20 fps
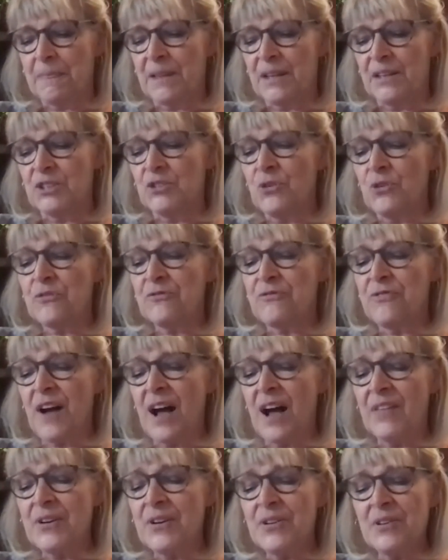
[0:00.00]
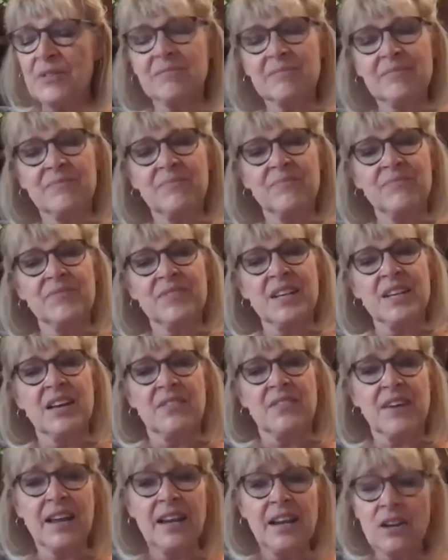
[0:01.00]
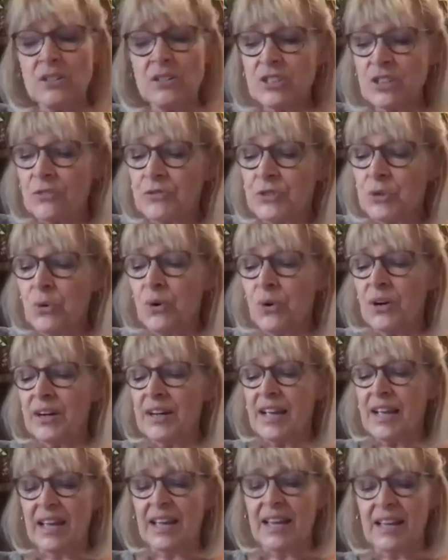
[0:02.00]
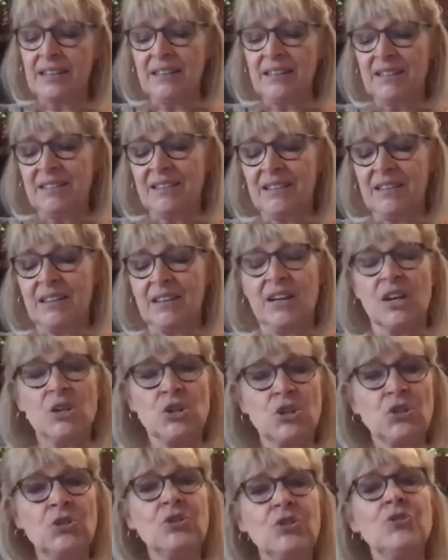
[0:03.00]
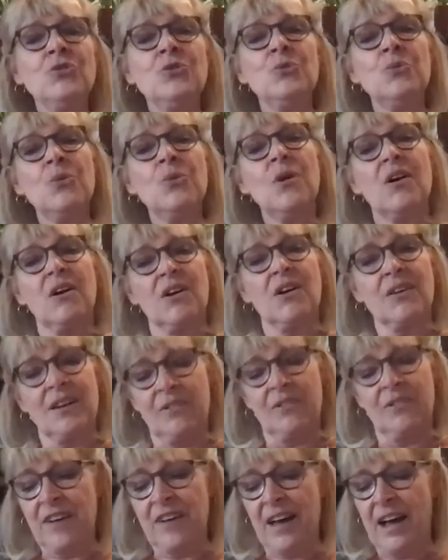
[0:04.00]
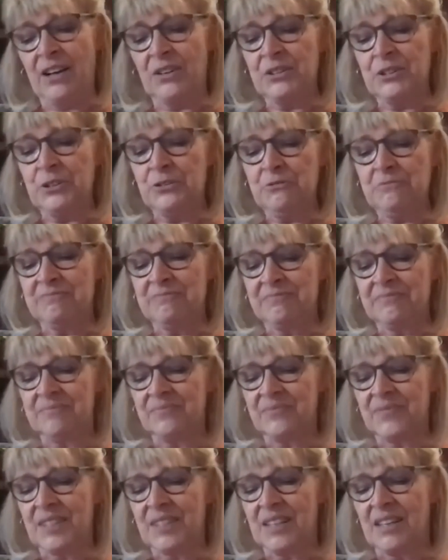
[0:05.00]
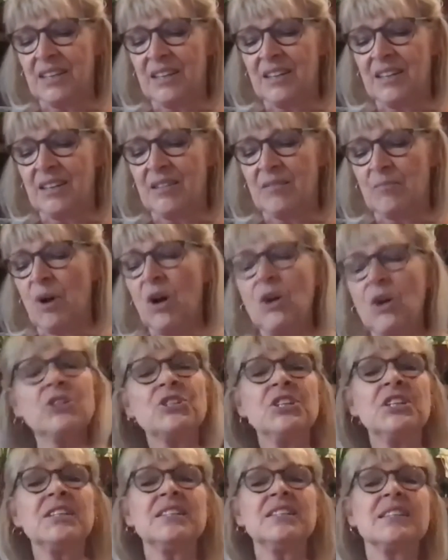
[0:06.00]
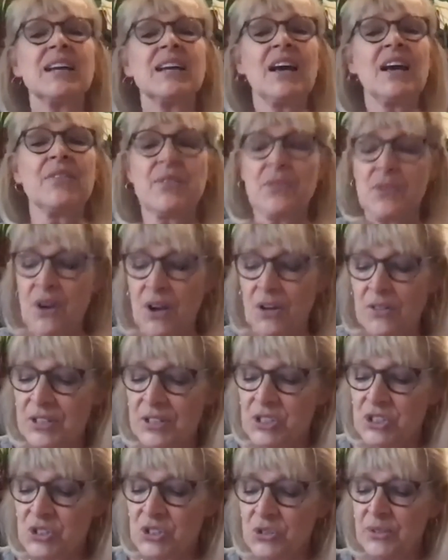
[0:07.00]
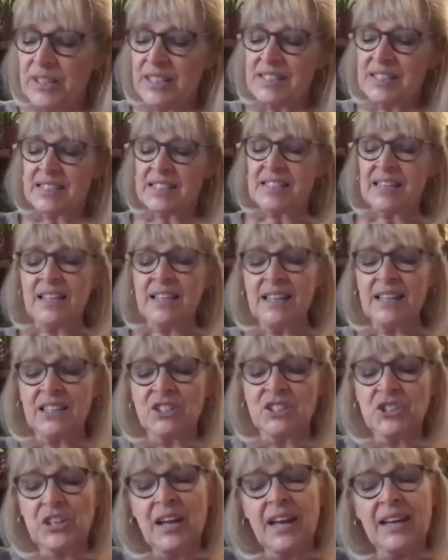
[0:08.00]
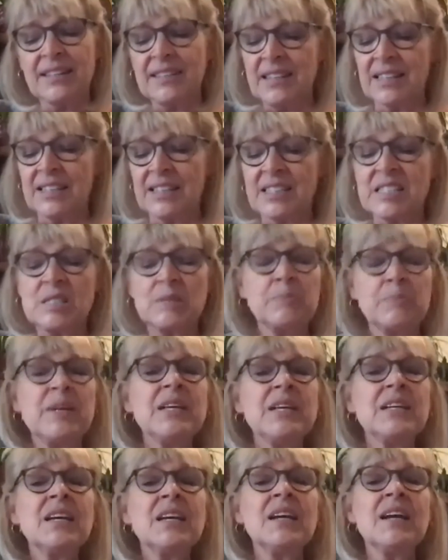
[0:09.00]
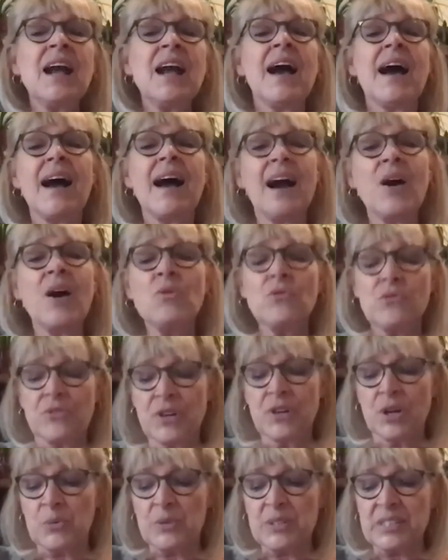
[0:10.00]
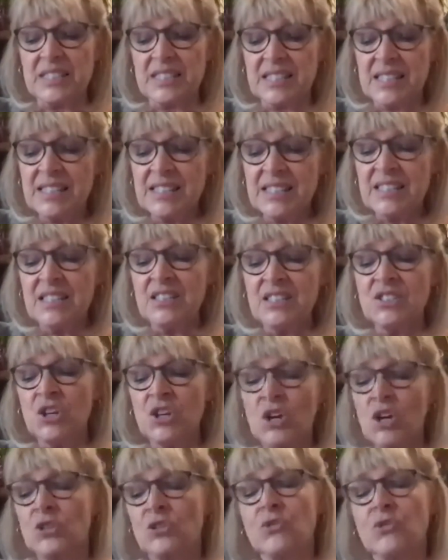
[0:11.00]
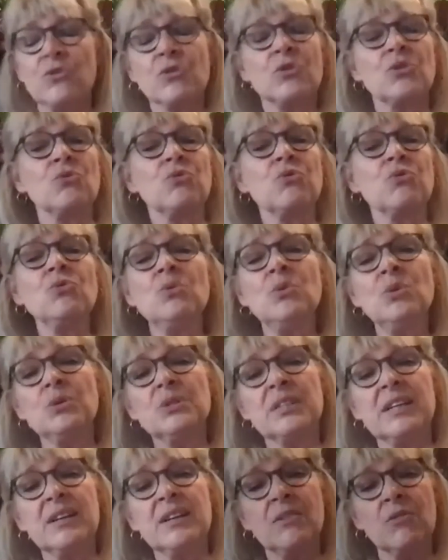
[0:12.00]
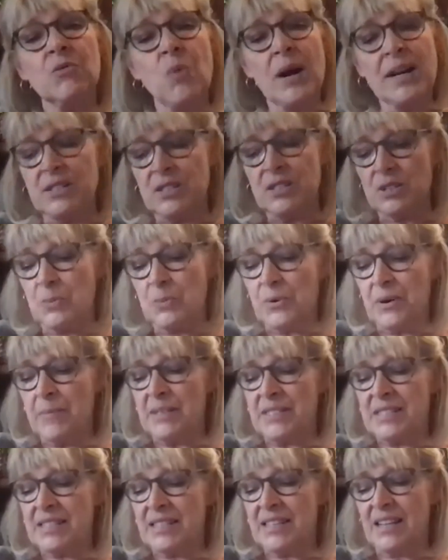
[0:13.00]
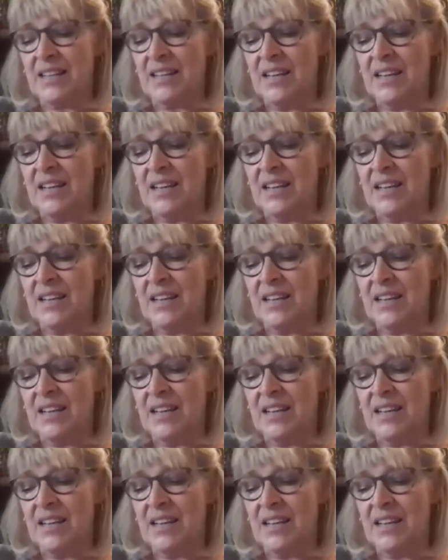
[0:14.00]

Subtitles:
Your Father, the hairs of your head, you are of value. Marching together on the streets, singing and chanting and speaking out their resistance to the cruelty of white supremacy,